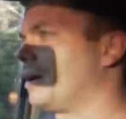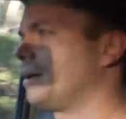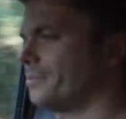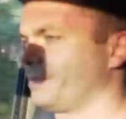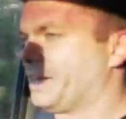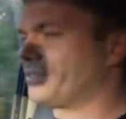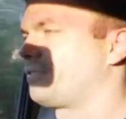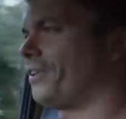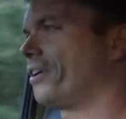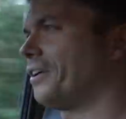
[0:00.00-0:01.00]
well, it hasn't
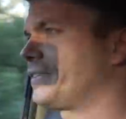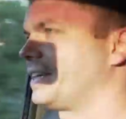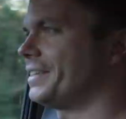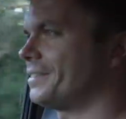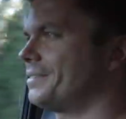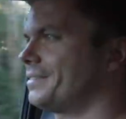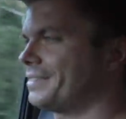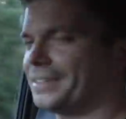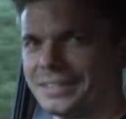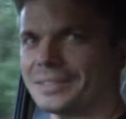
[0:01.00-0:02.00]
flown off yet,
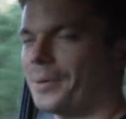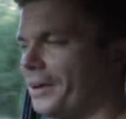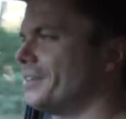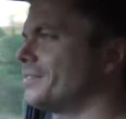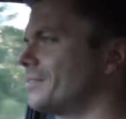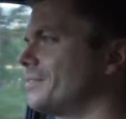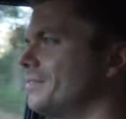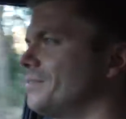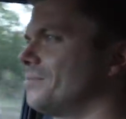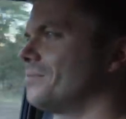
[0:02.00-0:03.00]
so that's a bonus.
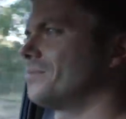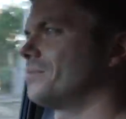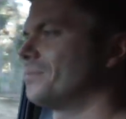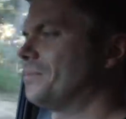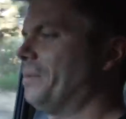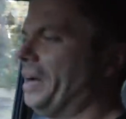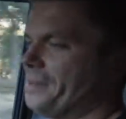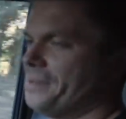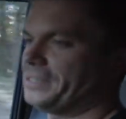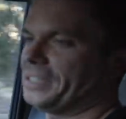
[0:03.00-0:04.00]

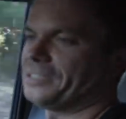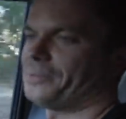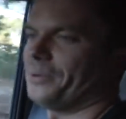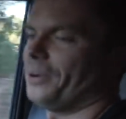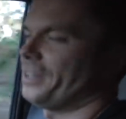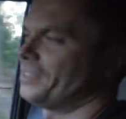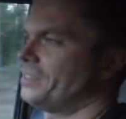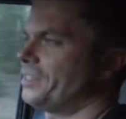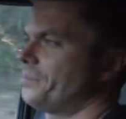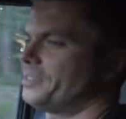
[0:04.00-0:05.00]
But it seems to be working.
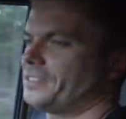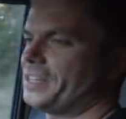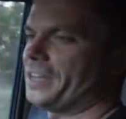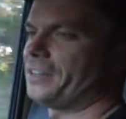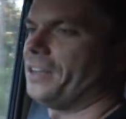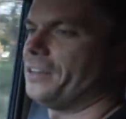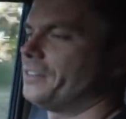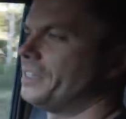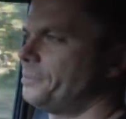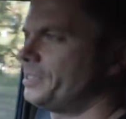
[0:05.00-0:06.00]
The temperatures are down low.
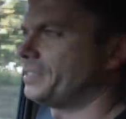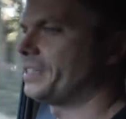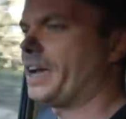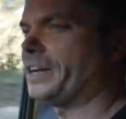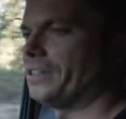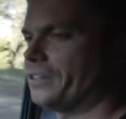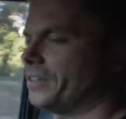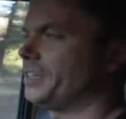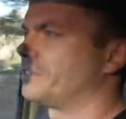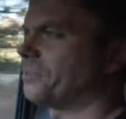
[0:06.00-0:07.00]
The temperatures at 80
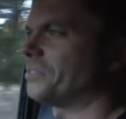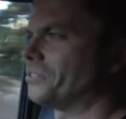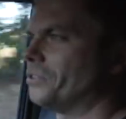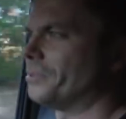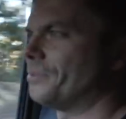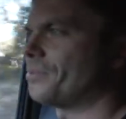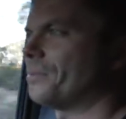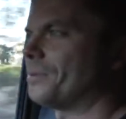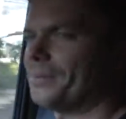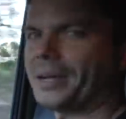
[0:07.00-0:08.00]
degrees, whereas normally it'd
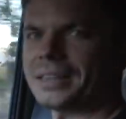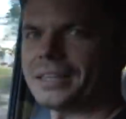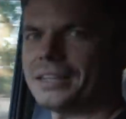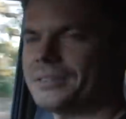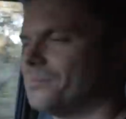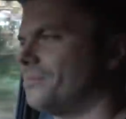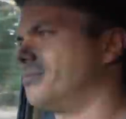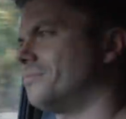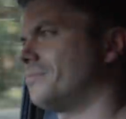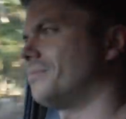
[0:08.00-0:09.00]
probably be about the
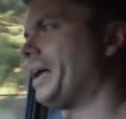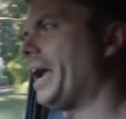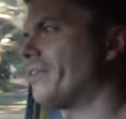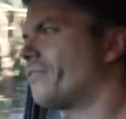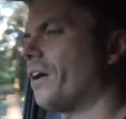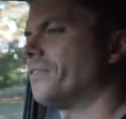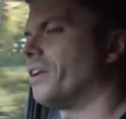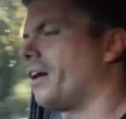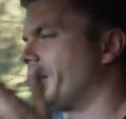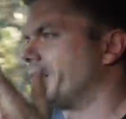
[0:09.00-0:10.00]
85,
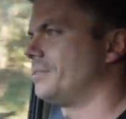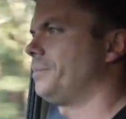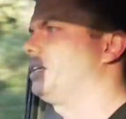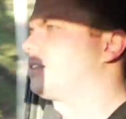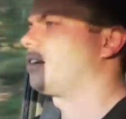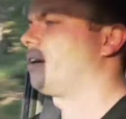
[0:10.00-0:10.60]
90 at the minute